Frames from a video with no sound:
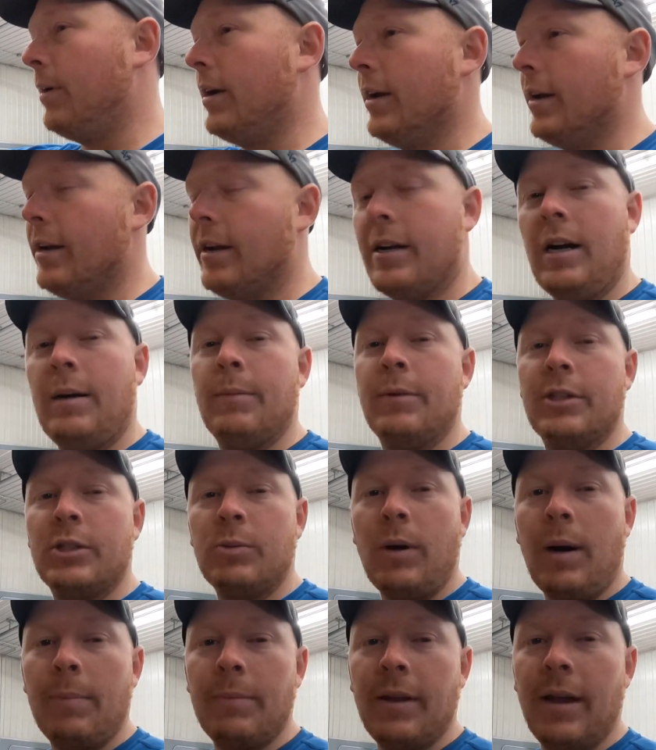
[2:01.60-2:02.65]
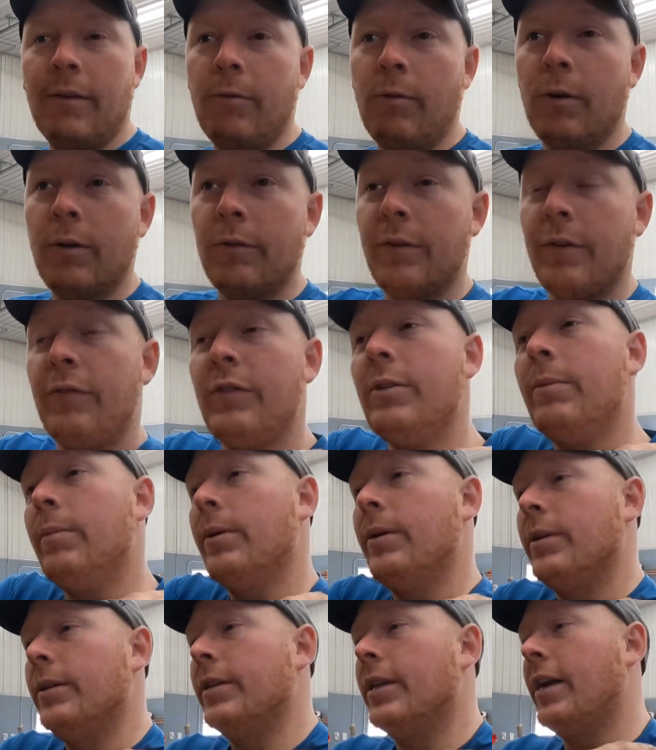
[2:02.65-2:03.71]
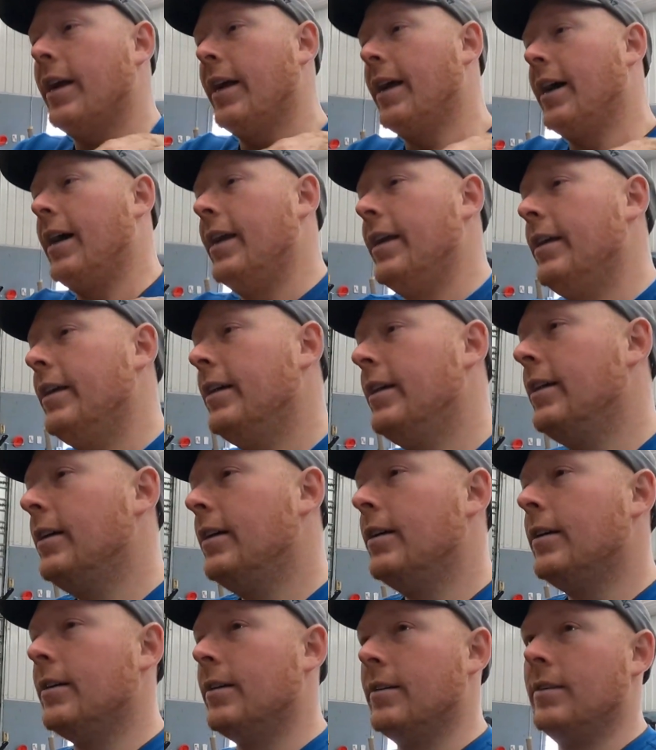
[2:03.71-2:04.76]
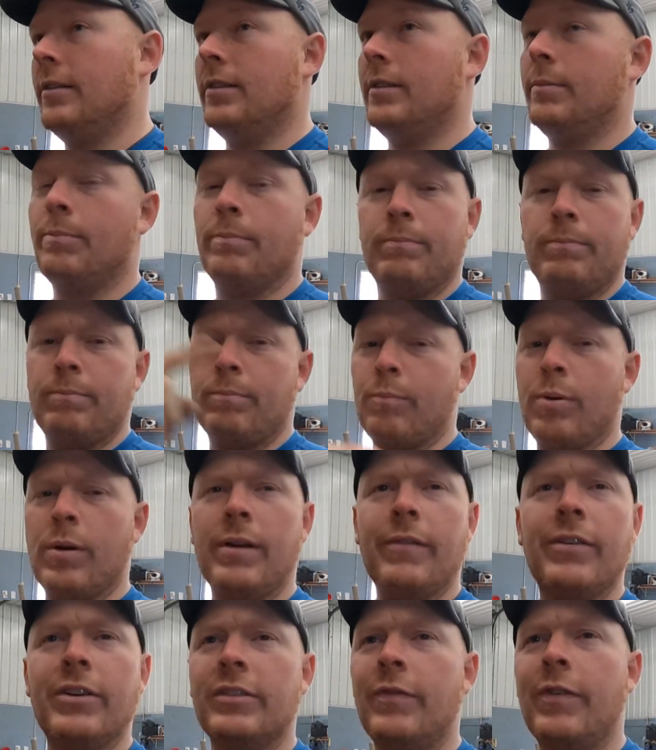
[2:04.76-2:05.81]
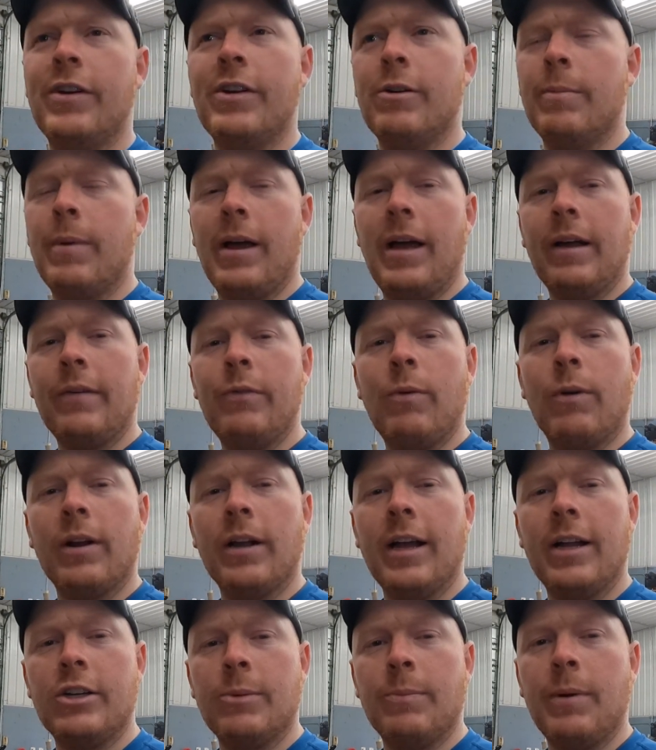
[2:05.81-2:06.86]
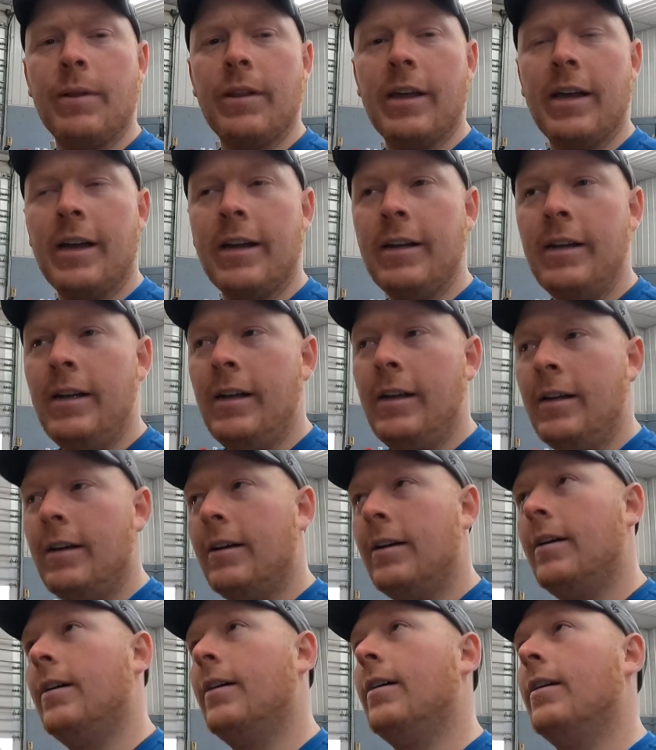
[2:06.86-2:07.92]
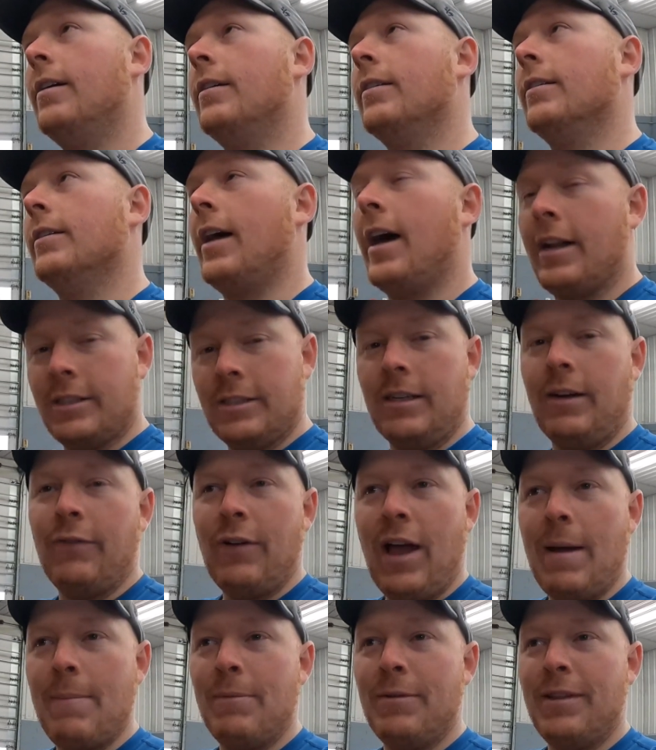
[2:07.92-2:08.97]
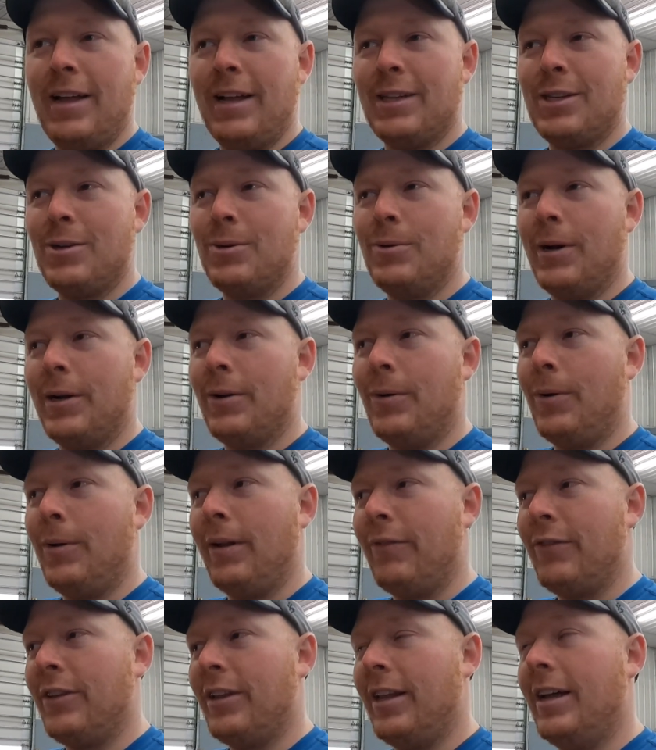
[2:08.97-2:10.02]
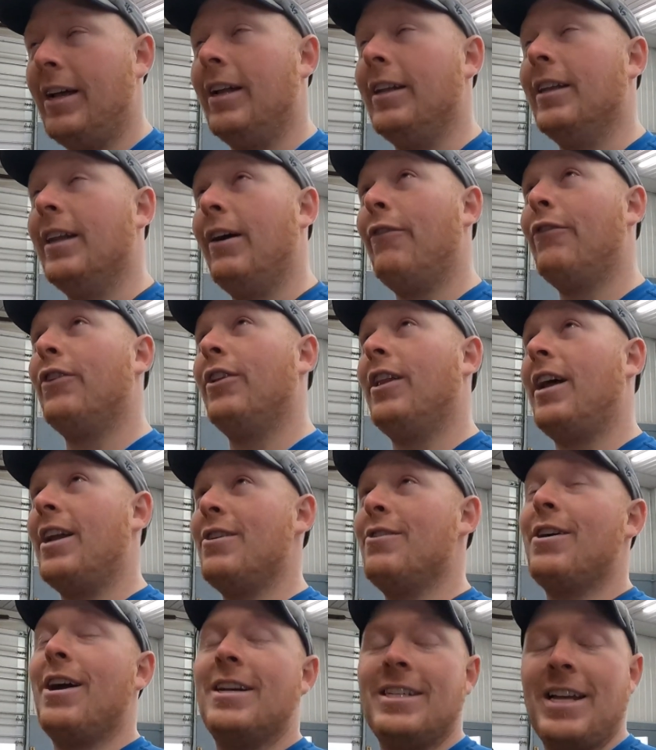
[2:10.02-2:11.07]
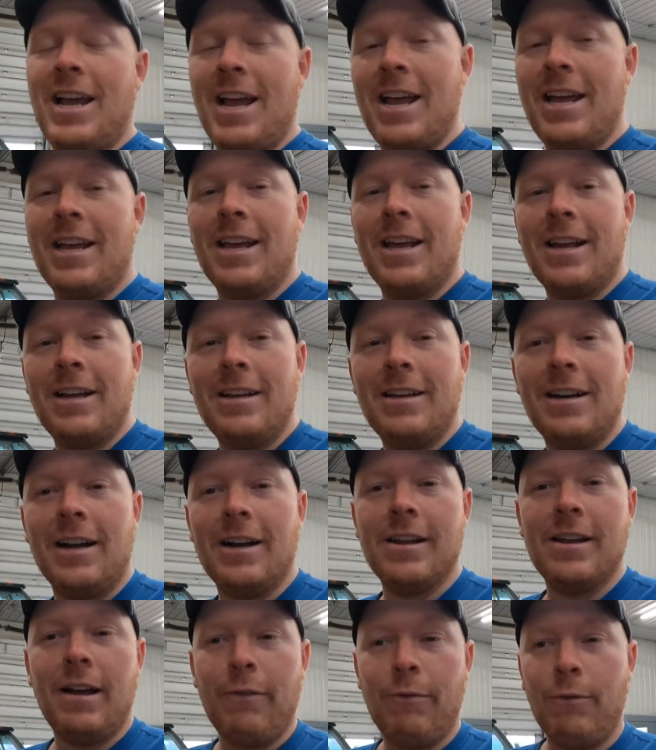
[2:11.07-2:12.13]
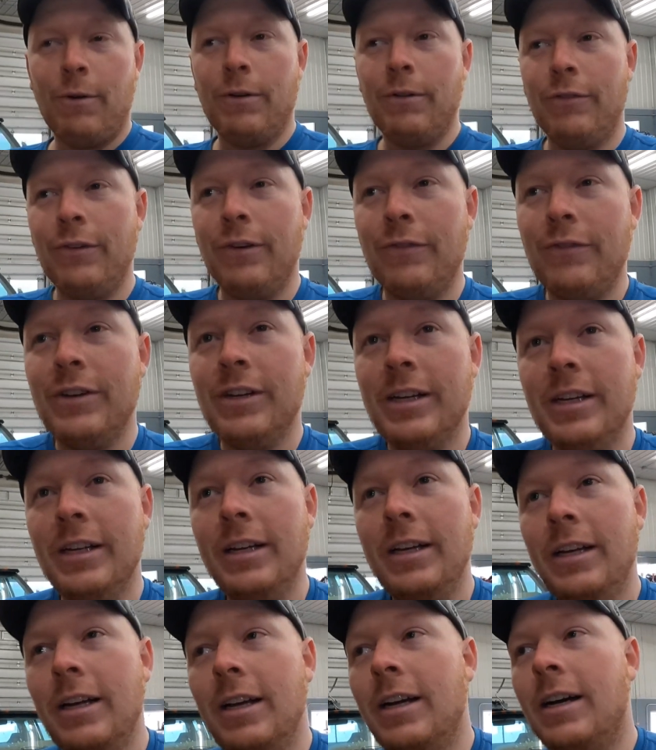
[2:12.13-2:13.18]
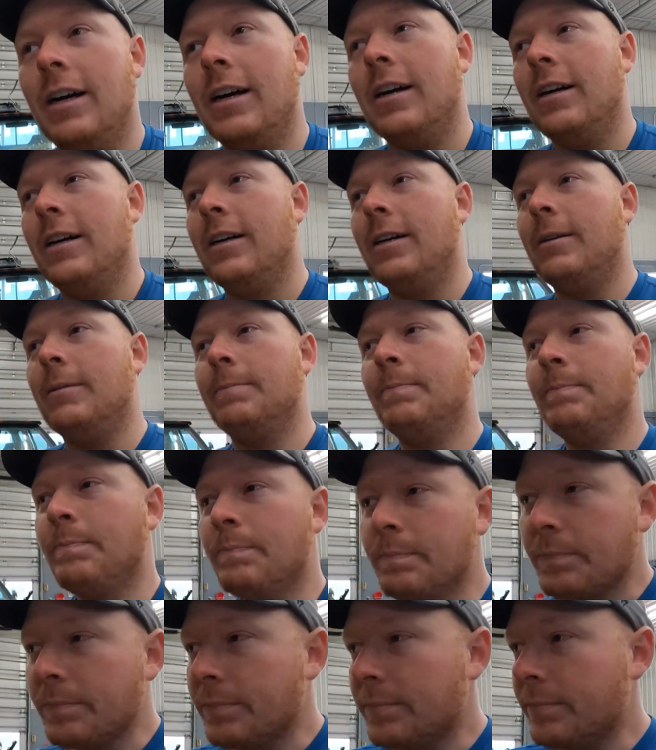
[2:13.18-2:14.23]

my Cummins swapped F-150 build that I got. Uh, previous video back if you wanna catch up on that. A lot of stuff happened to that too. I know I left, the, left a lot of you guys hanging on the F-150. Um,